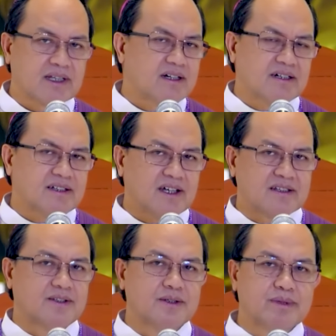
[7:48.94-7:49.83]
are
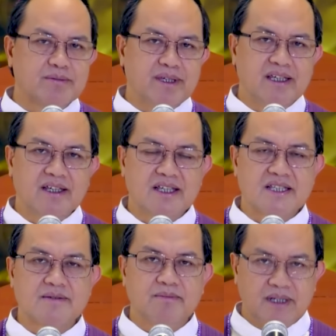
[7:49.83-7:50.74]
not human
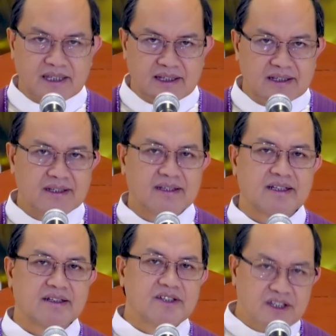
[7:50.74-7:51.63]
beings, but
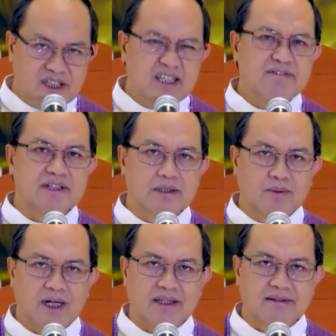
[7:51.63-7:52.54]
the evil
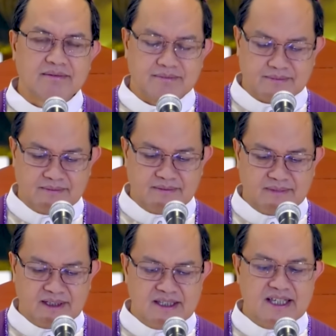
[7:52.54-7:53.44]
one,
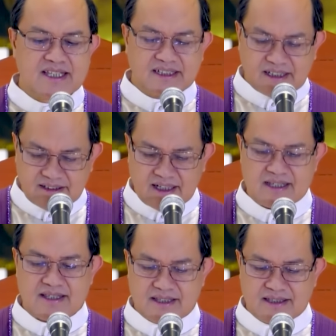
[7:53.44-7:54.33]
si
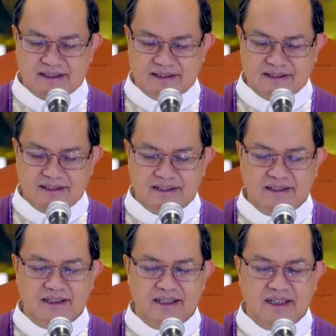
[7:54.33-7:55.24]
Satanas.
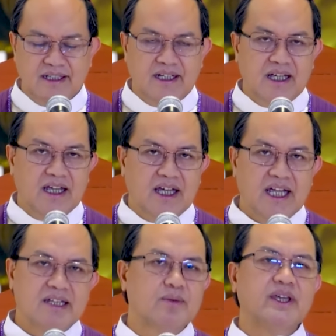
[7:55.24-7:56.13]

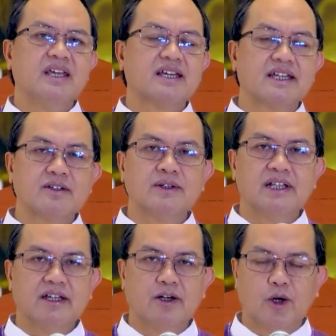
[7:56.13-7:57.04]
And we can
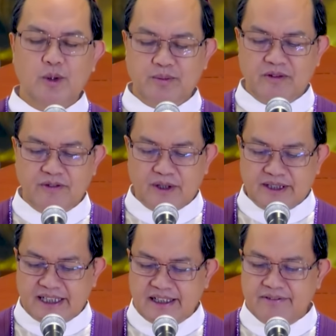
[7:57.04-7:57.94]
only hope for
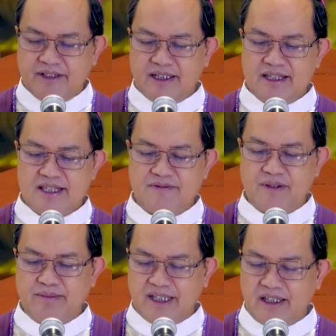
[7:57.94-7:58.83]
deliverance
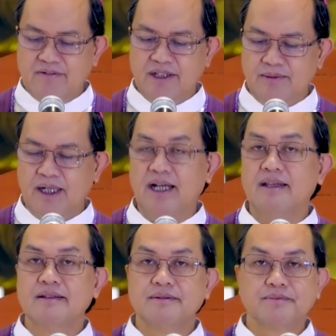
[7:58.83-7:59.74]
from the evil one